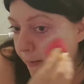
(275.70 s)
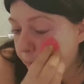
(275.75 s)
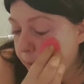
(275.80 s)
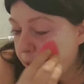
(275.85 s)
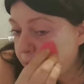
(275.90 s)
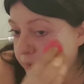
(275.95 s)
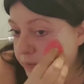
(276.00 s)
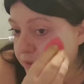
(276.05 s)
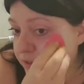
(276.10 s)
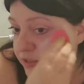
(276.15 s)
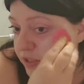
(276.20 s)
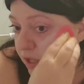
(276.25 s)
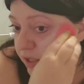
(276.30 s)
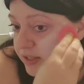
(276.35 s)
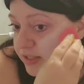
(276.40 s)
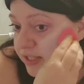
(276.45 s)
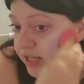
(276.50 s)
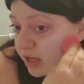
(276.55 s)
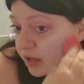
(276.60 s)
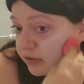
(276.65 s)
it was
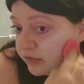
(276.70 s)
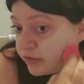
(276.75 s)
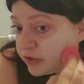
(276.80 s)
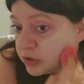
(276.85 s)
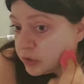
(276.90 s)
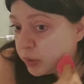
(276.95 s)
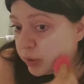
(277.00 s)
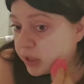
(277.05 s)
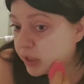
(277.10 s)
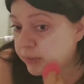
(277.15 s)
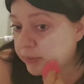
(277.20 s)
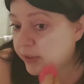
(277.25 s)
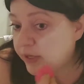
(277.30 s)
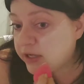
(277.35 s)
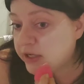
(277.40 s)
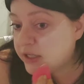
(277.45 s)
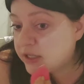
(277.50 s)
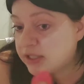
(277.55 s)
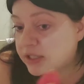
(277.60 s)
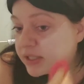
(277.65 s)
on sale for 20
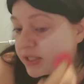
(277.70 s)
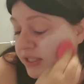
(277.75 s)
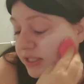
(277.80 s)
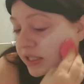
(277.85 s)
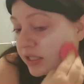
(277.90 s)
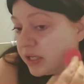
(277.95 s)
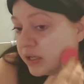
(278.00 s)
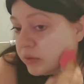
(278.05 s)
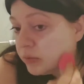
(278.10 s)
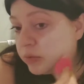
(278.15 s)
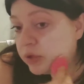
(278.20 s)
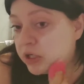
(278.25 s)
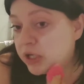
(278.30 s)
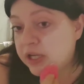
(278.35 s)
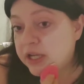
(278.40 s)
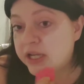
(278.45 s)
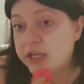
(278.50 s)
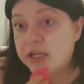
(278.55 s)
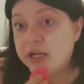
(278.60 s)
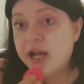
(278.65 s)
bucks and I went,
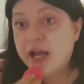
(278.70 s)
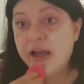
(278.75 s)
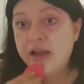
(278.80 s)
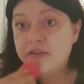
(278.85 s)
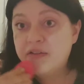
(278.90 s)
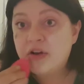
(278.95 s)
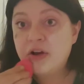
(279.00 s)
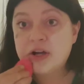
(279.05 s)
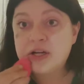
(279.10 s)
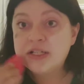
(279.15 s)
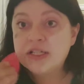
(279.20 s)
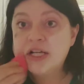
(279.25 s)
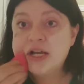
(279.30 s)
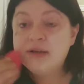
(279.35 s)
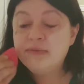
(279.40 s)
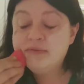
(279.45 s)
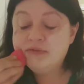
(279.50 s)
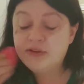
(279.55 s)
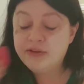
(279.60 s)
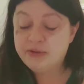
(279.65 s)
and I have a hard
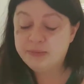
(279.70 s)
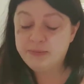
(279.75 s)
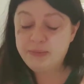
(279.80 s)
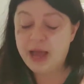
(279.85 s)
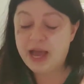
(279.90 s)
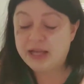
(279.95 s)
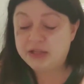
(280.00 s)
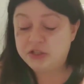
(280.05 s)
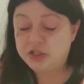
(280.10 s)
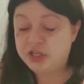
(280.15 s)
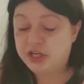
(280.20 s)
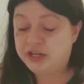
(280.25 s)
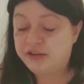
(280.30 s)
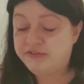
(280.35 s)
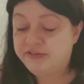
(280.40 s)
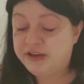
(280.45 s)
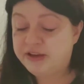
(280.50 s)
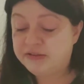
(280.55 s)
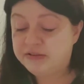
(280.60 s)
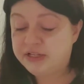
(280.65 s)
time matching
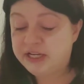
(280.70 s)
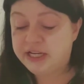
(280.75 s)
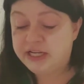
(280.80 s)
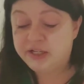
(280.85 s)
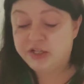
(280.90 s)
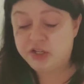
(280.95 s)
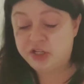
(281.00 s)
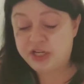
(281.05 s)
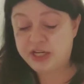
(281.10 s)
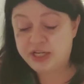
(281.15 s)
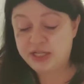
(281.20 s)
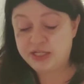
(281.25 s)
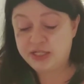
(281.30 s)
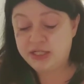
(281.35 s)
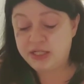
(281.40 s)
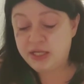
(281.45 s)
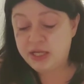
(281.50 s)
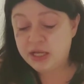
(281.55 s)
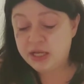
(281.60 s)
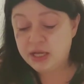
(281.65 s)

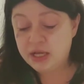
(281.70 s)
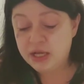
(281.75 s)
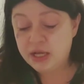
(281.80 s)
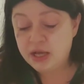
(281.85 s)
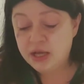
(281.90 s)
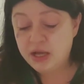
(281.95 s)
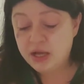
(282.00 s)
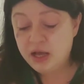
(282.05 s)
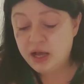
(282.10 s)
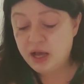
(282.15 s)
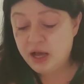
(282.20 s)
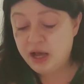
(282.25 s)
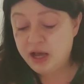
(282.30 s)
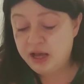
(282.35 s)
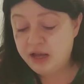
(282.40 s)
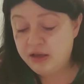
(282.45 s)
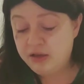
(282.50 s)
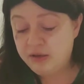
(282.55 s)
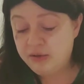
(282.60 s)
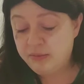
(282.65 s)
foundation. I
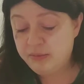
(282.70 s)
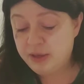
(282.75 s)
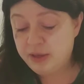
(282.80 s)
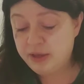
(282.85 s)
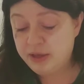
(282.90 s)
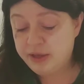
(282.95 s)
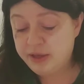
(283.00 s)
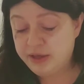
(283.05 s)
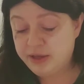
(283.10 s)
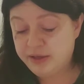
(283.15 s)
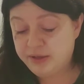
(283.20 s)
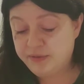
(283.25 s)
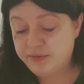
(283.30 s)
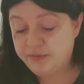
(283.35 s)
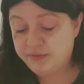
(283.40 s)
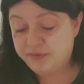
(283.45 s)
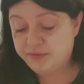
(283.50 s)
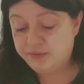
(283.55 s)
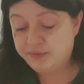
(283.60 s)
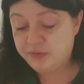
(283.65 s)
am a
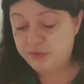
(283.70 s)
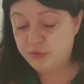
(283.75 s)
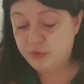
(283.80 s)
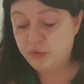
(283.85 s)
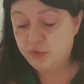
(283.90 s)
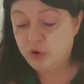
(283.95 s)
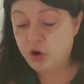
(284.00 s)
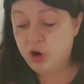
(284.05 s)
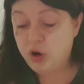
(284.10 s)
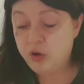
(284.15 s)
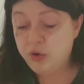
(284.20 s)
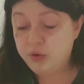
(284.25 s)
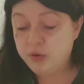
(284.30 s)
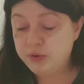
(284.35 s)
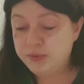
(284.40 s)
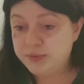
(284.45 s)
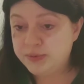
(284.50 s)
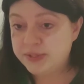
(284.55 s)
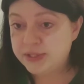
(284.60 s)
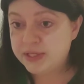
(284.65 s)

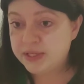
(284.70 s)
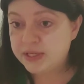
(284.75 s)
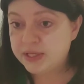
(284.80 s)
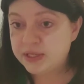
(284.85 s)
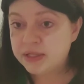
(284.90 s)
rose,